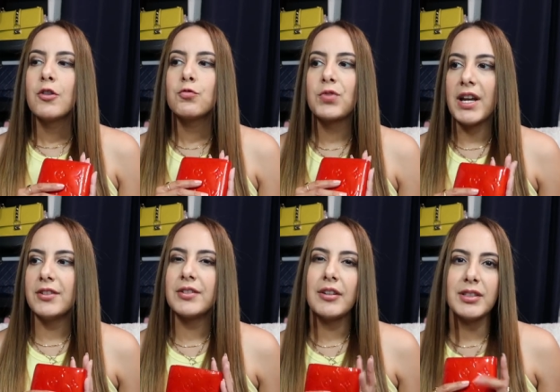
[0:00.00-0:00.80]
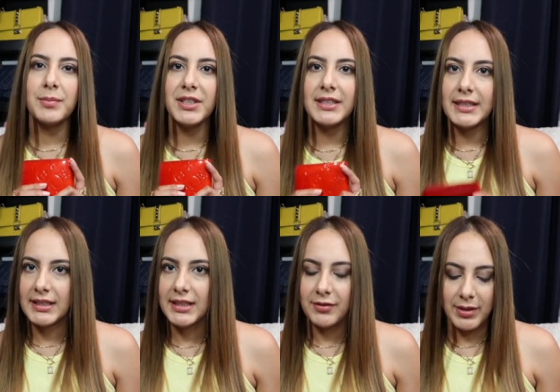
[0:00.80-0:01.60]
right around the
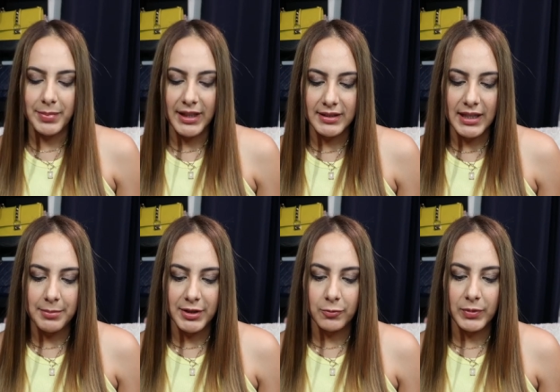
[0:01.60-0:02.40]
beginning of the pandemic,